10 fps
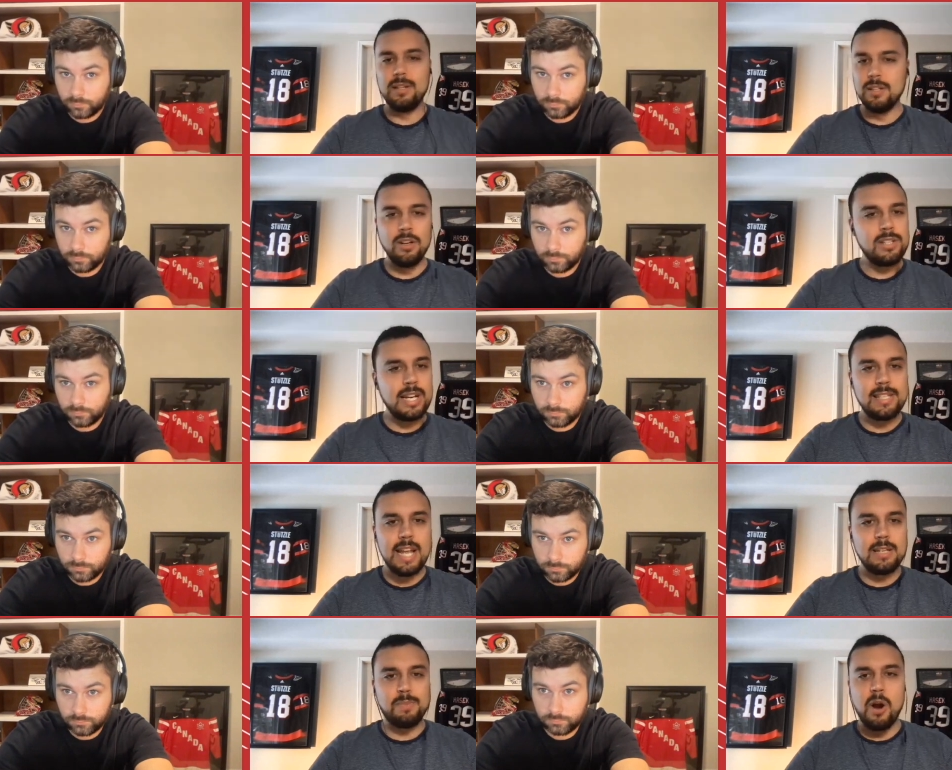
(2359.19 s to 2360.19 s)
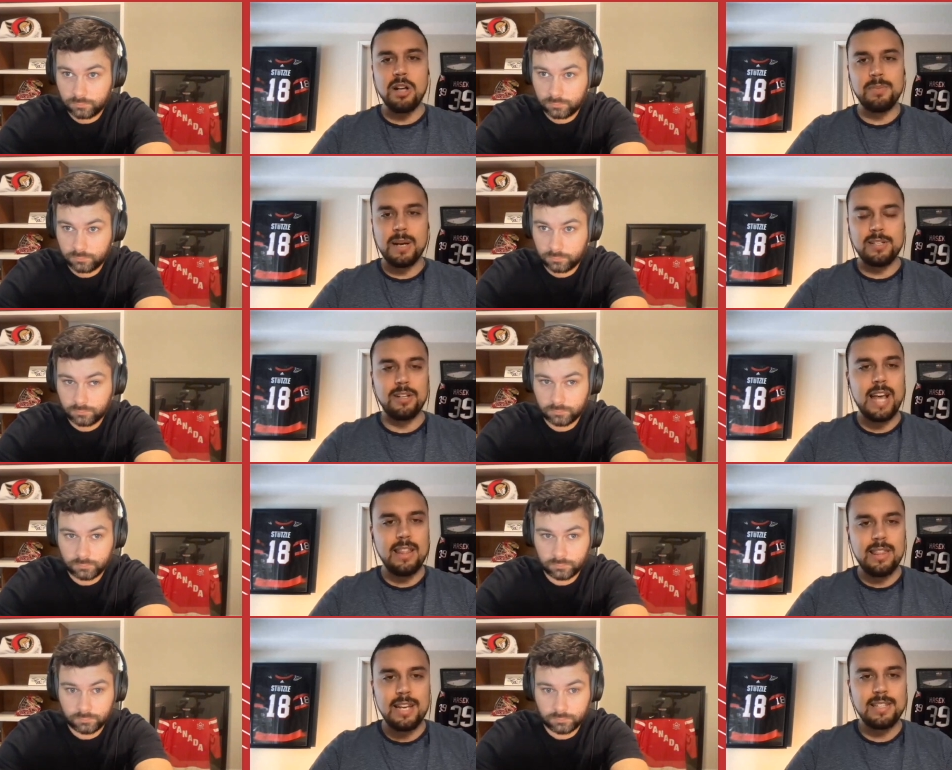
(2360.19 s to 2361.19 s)
Speaker 1: looks like Sens prospects are
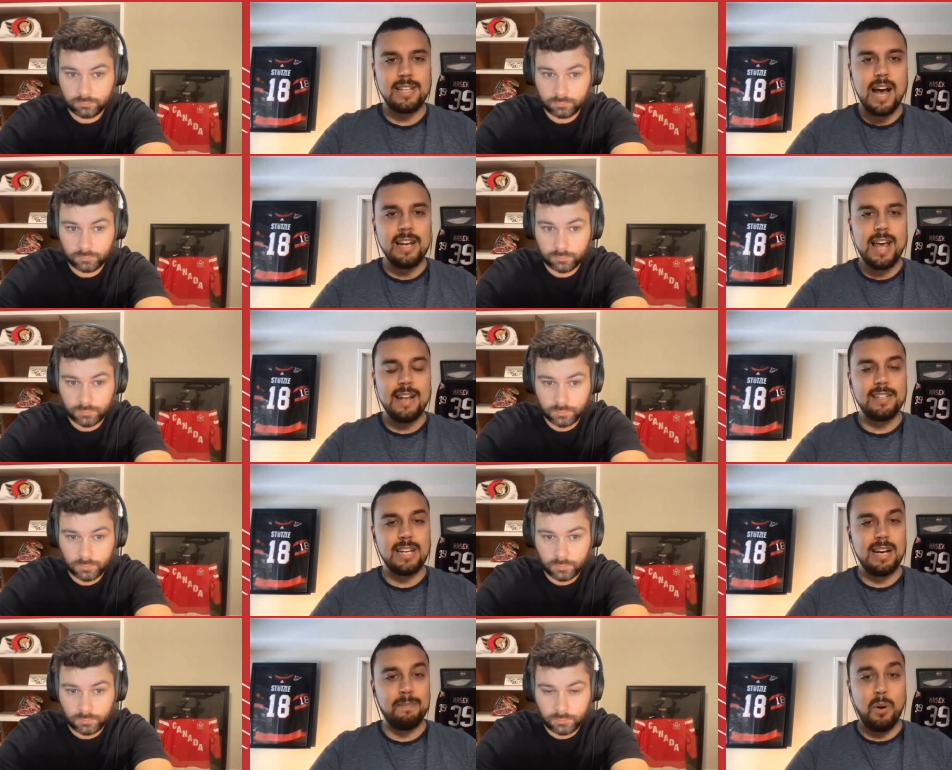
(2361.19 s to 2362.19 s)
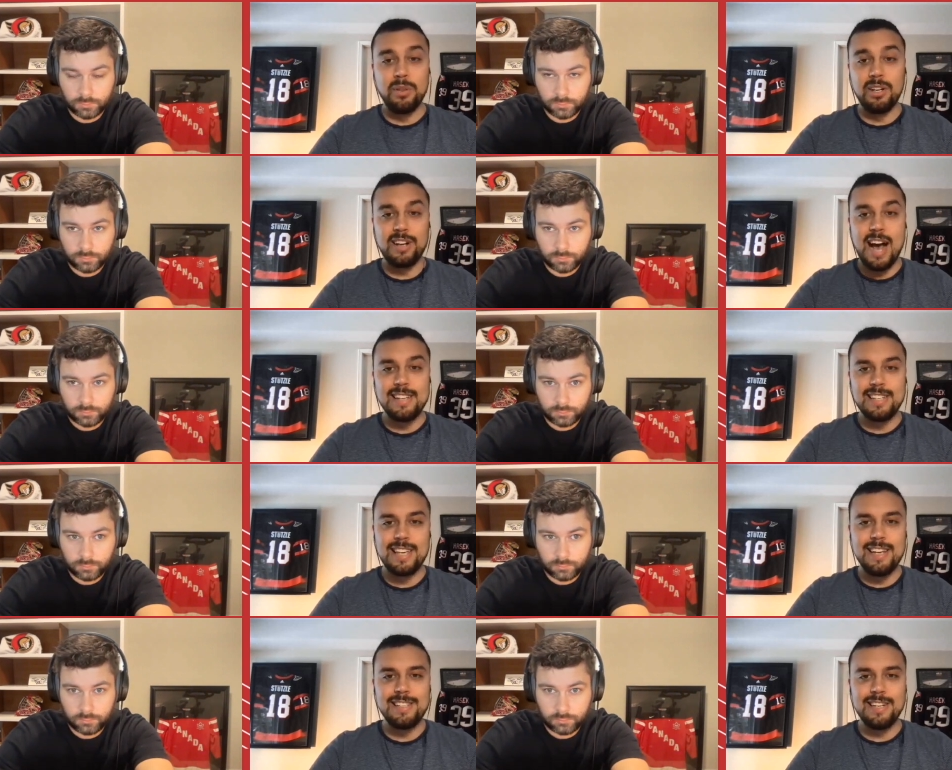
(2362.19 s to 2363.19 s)
getting things done, and uh, both our guys
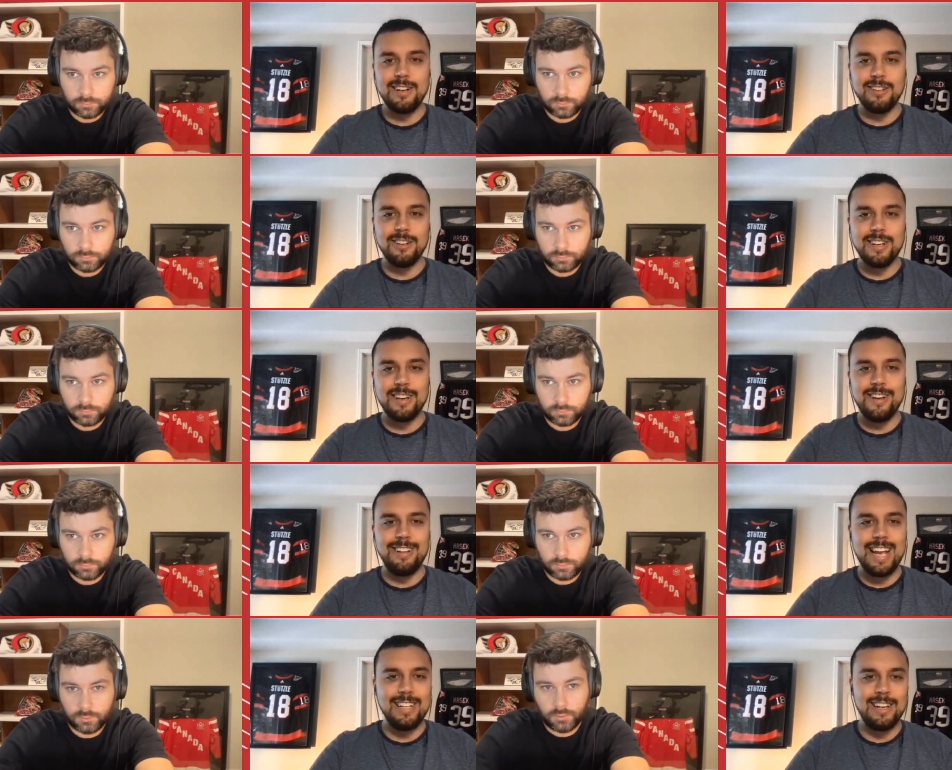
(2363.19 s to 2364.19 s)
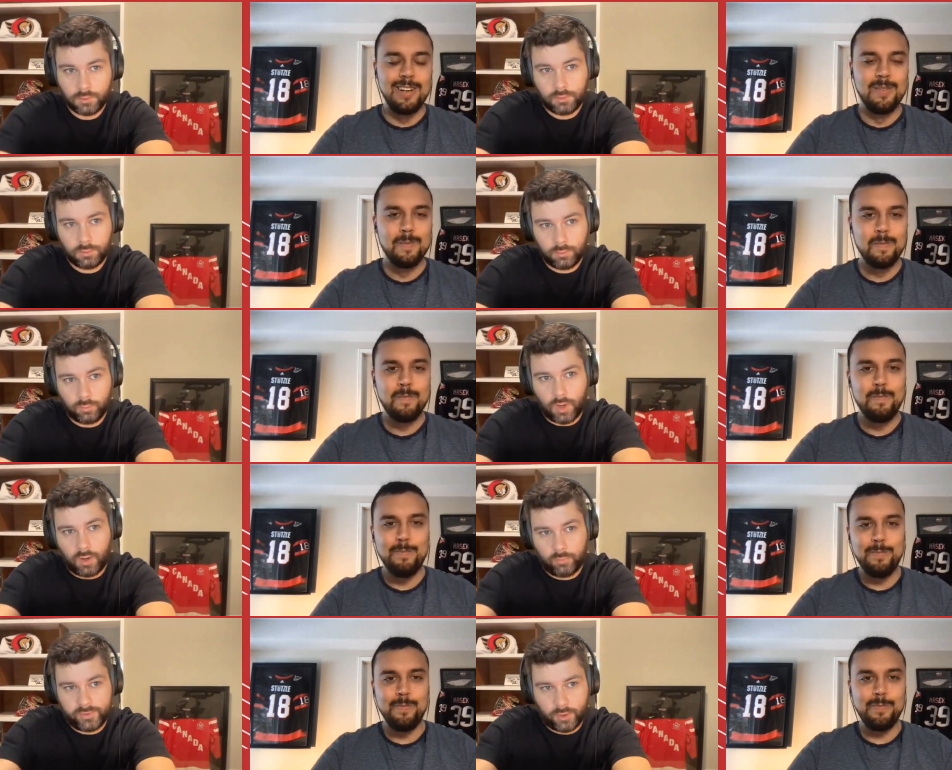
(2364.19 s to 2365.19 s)
in Kingston are looking good lately.
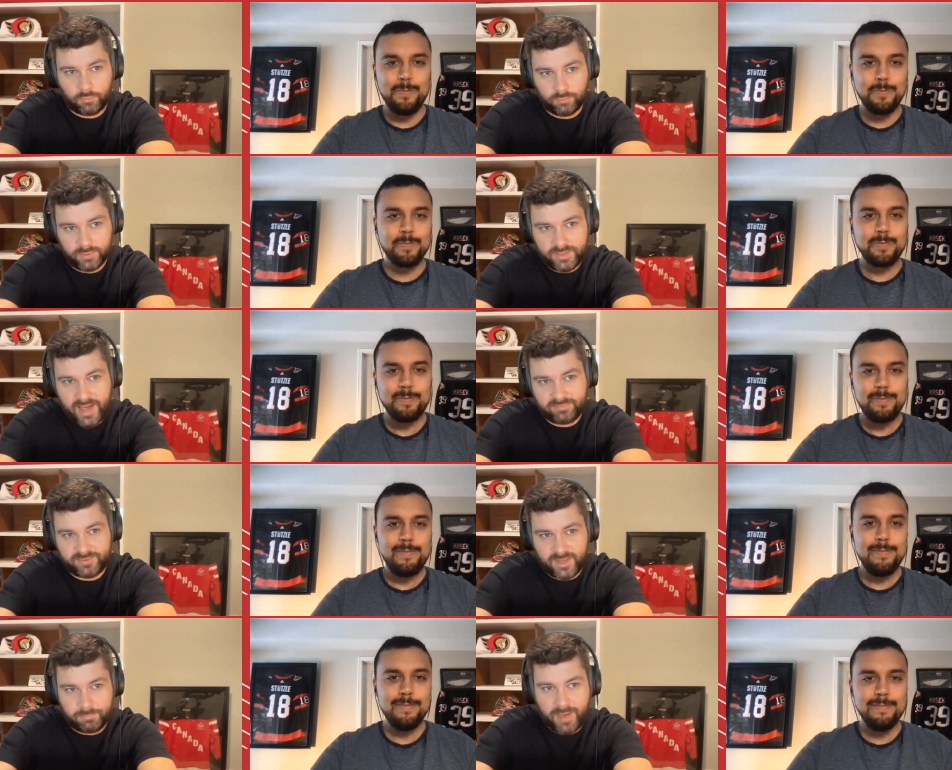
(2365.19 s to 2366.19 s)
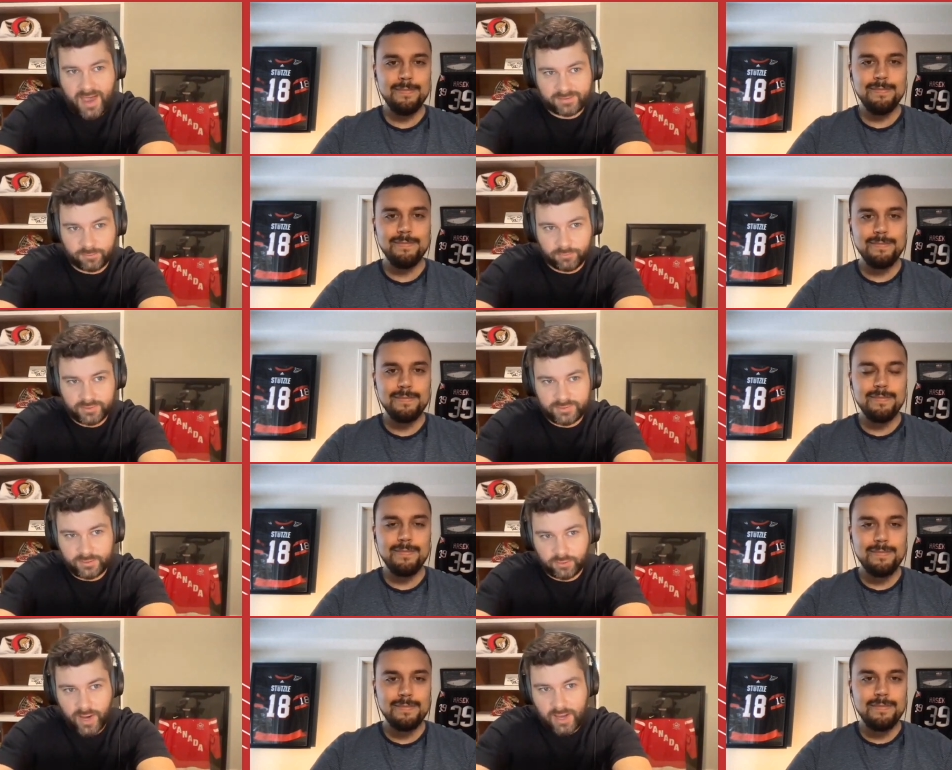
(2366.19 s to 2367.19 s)
Well,
Speaker 2: we don't really have to get back to
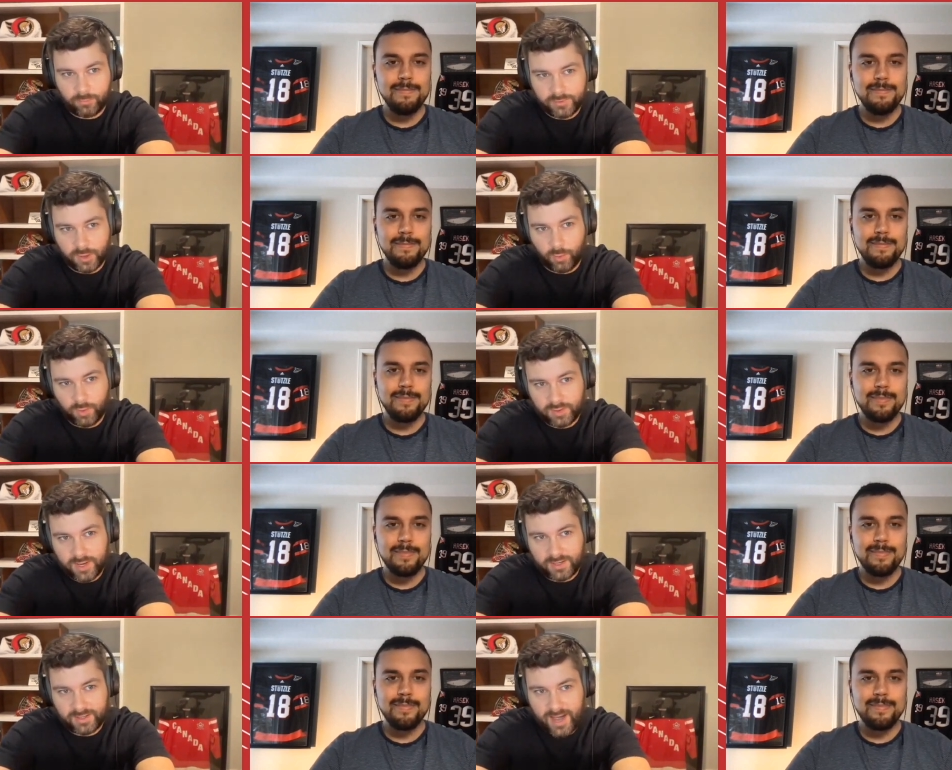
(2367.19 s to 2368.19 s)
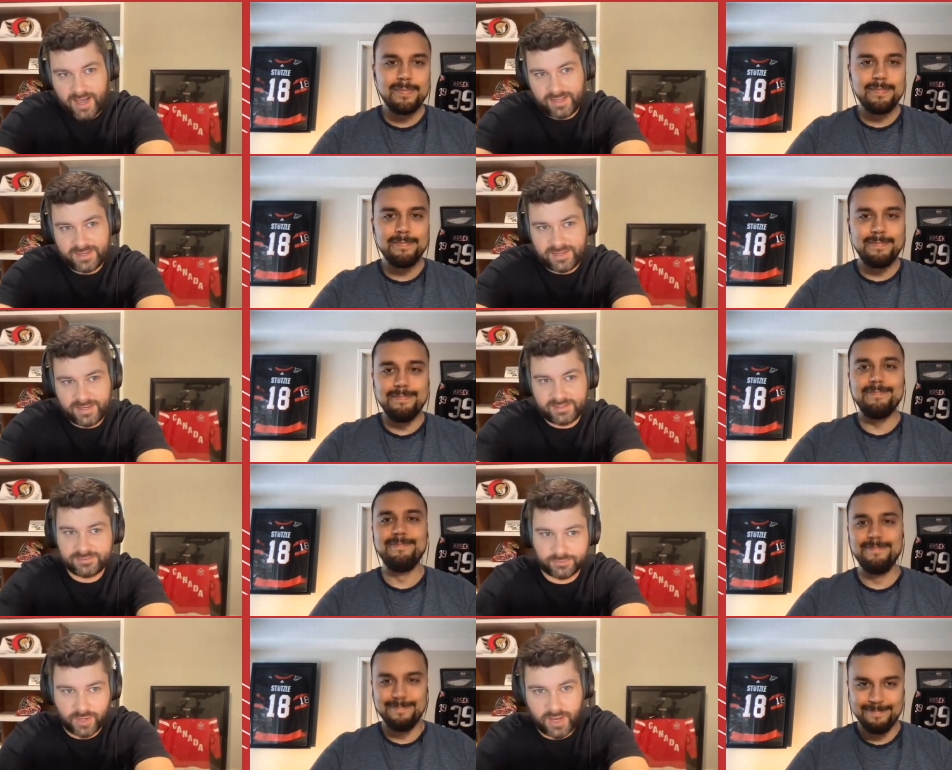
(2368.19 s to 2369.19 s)
Ridly Greig. We know what kind of guy he hmm.
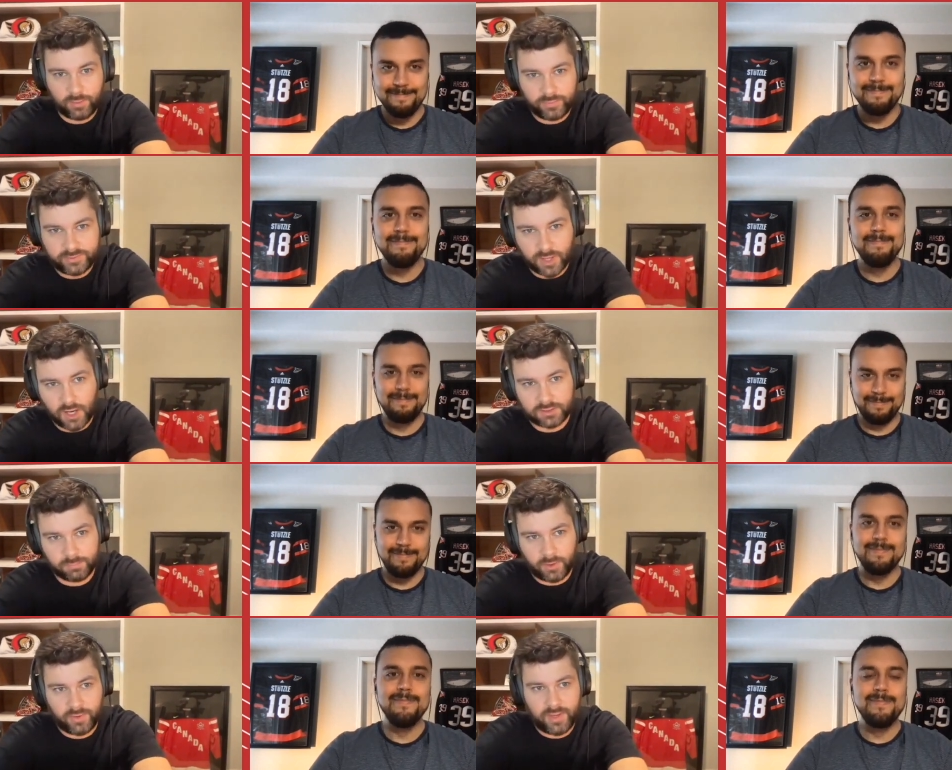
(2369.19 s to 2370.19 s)
is, right? We talked about